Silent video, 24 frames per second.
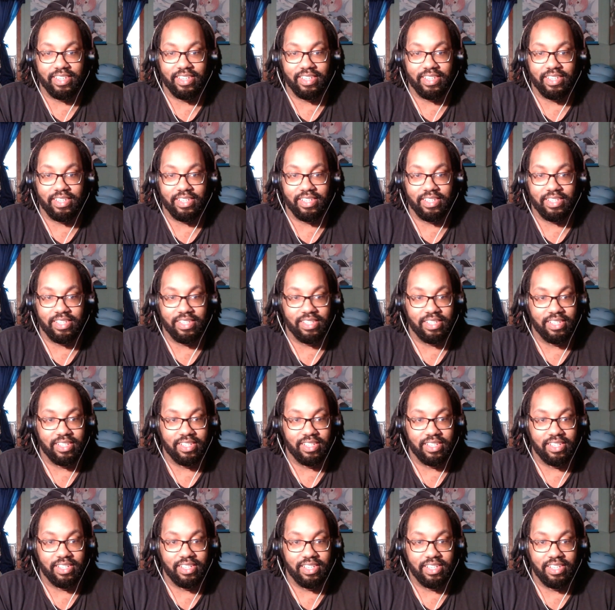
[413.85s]

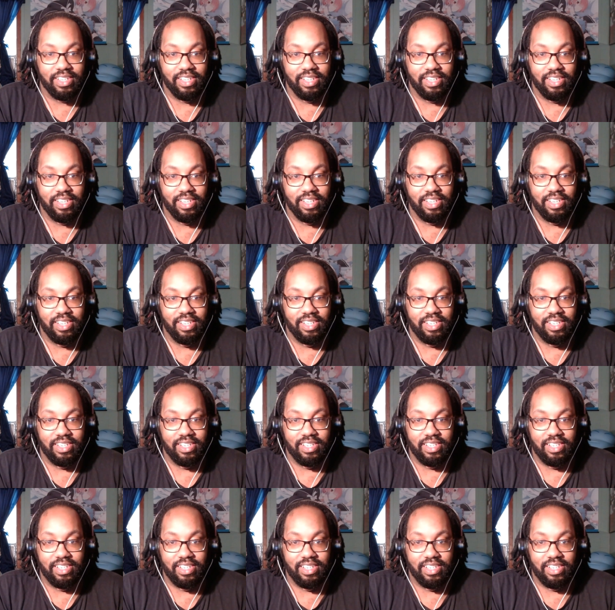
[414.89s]

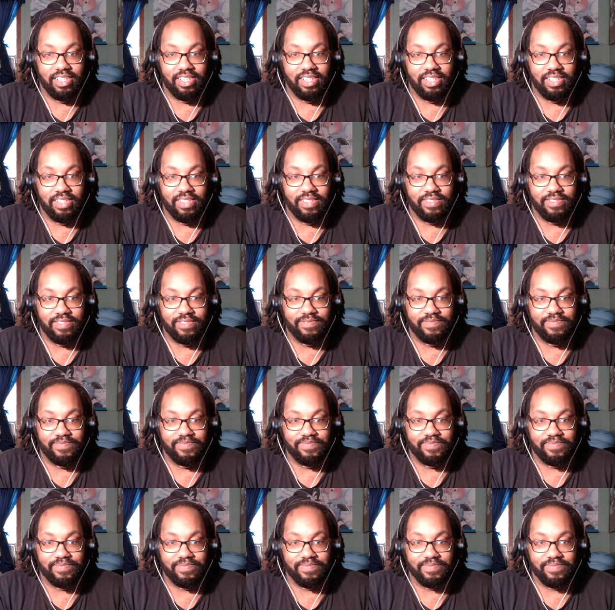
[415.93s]

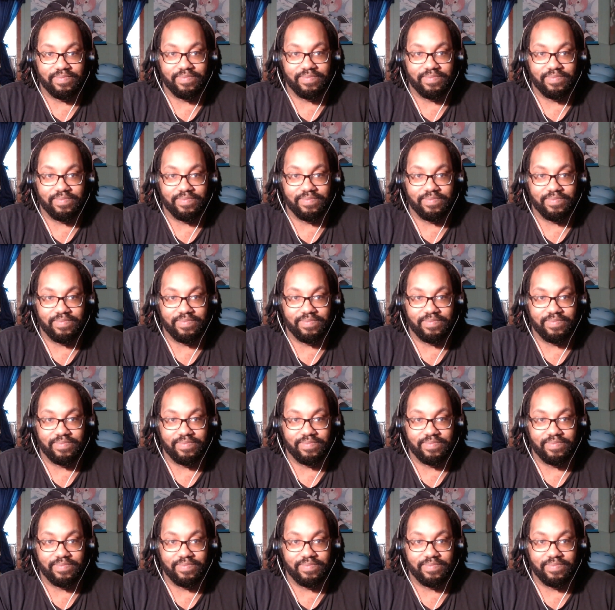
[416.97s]
No one is speaking in this clip.